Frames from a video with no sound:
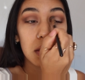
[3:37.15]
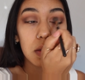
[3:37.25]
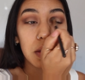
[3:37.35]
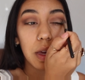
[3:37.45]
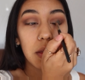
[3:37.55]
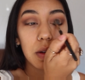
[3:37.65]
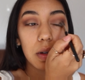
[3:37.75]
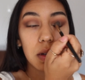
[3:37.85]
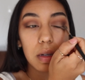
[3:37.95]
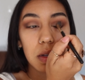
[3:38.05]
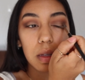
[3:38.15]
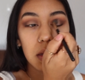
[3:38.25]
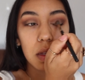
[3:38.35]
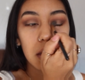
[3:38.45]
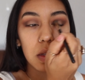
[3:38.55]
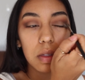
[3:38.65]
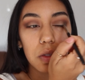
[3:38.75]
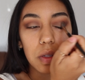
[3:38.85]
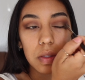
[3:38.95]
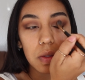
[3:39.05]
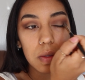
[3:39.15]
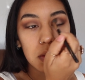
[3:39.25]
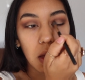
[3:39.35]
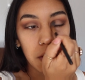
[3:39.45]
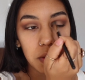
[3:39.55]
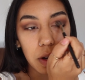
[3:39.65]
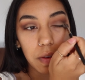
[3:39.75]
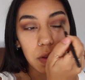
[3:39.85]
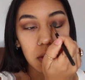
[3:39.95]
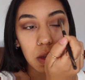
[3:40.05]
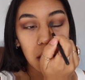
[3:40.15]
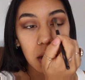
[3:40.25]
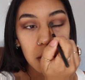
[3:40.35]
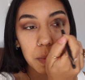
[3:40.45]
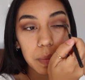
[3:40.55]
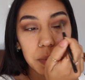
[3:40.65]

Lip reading: together just to soften everything up.